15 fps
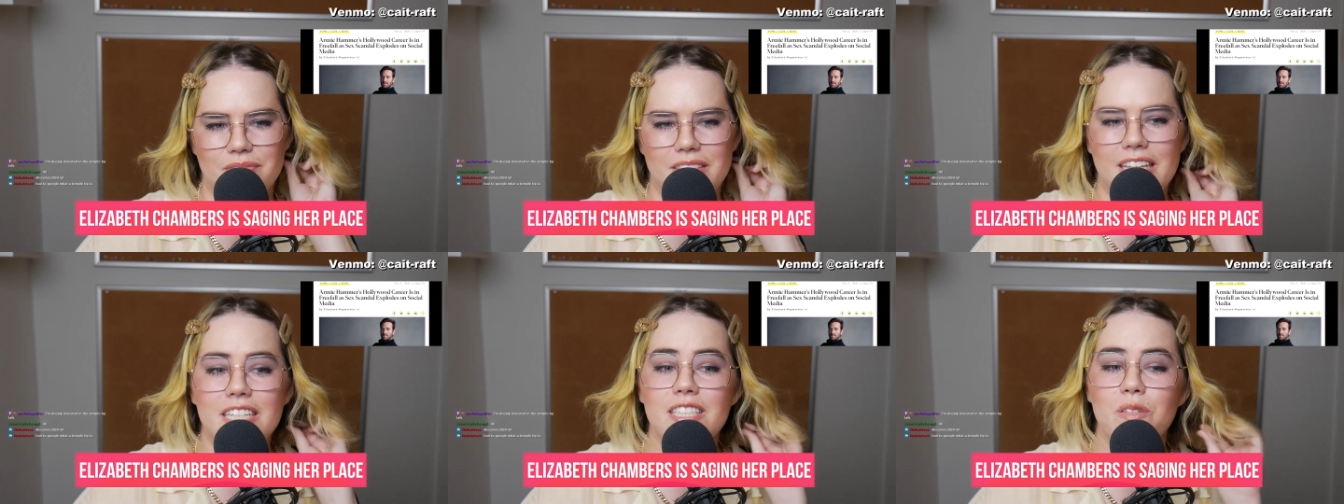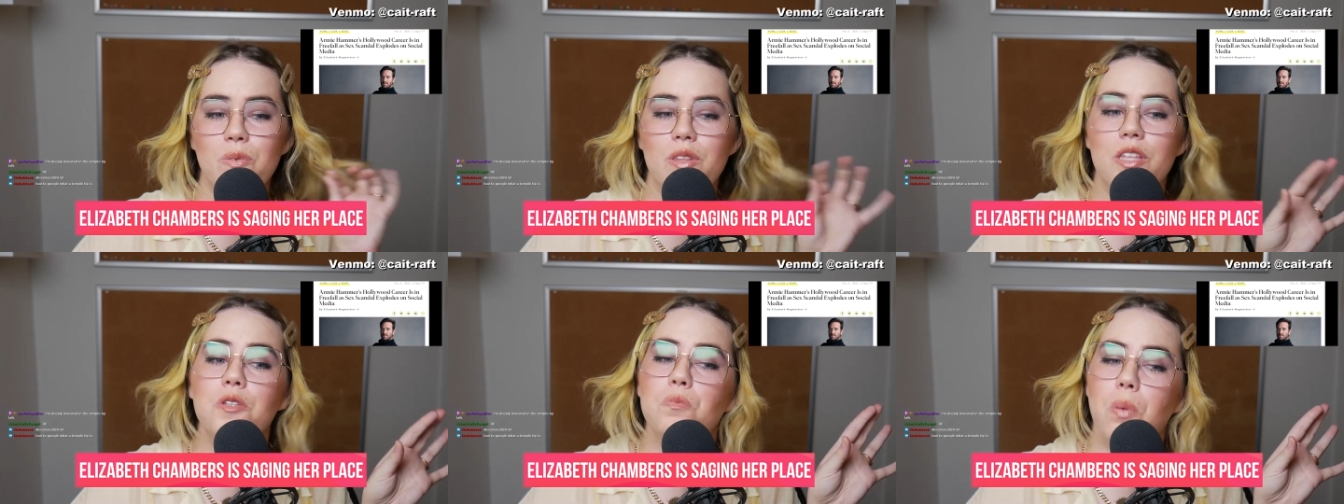this is
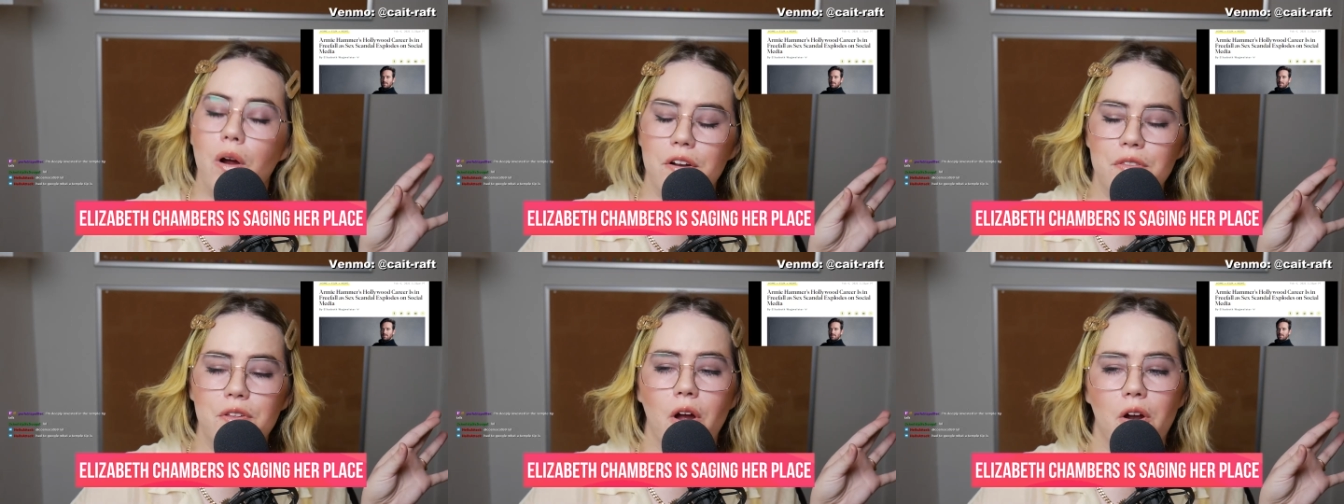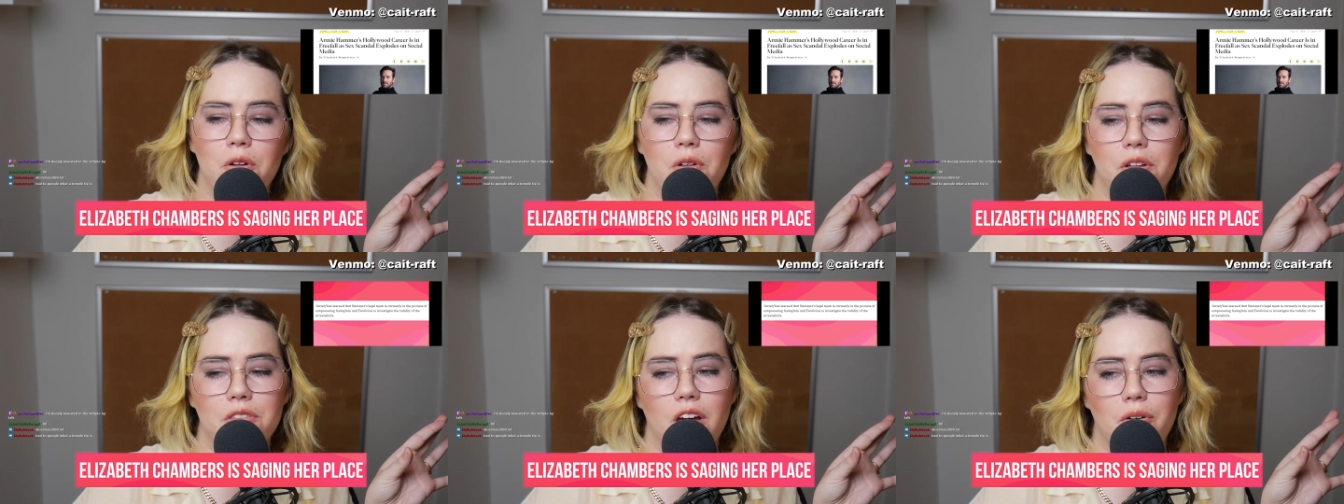what this part of the
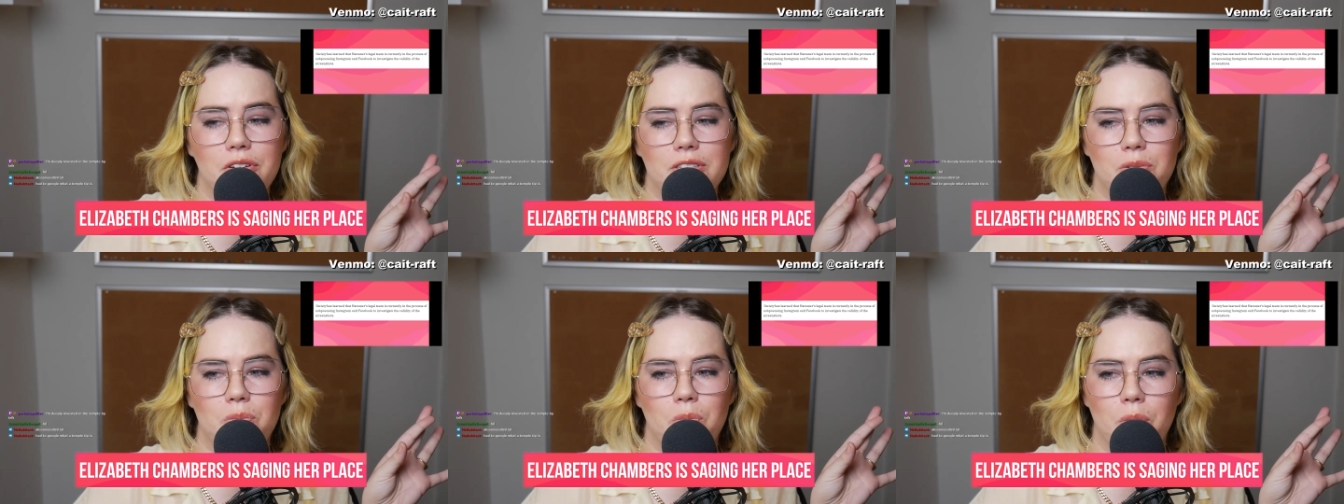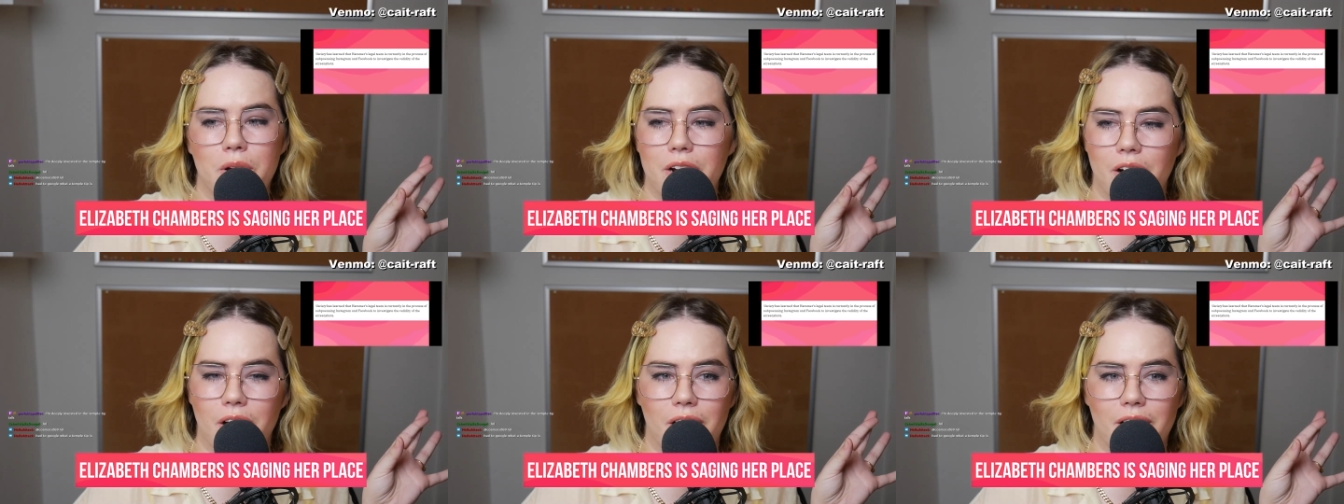article I thought was
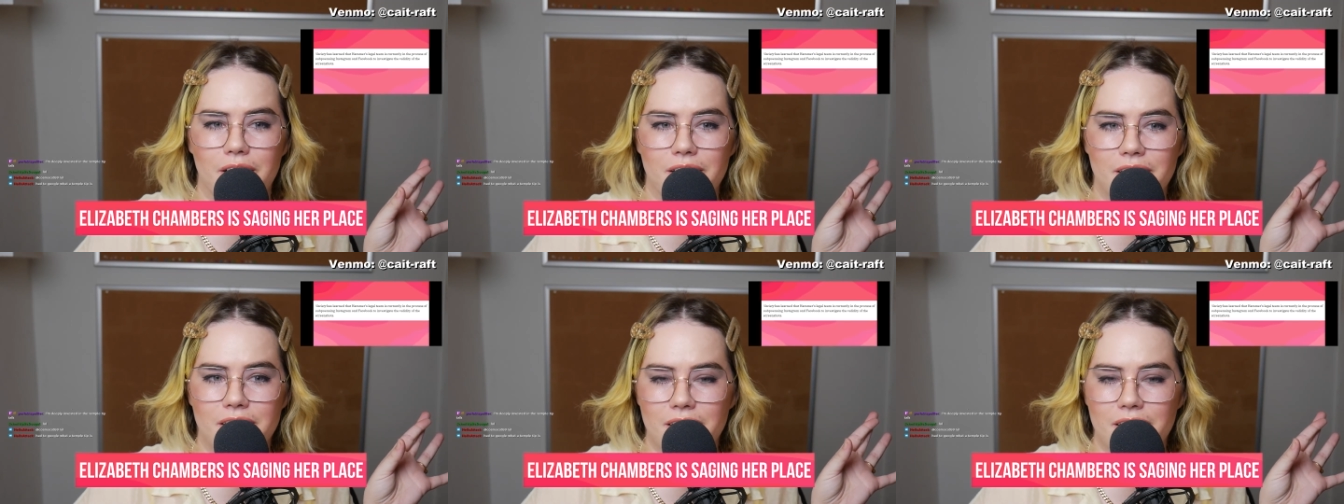weird.